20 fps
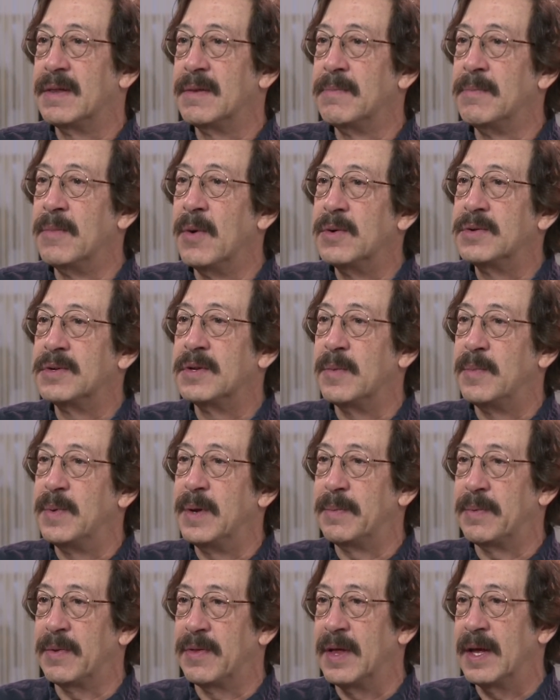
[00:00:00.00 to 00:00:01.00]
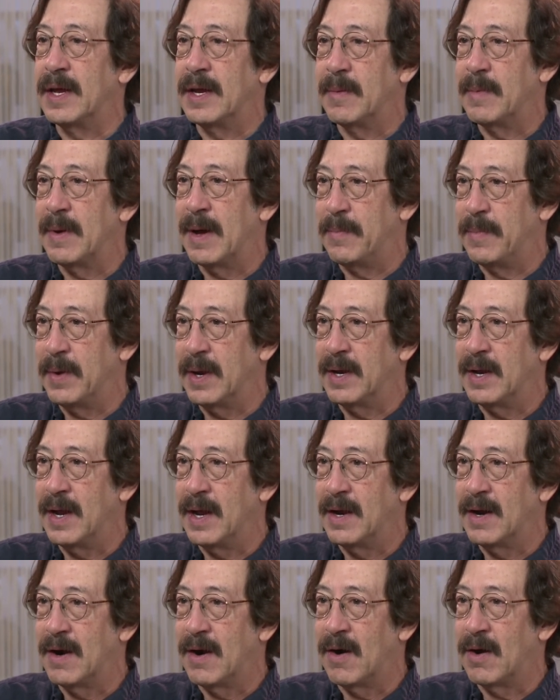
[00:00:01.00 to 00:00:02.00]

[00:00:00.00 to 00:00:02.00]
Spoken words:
most of the people thinking about big data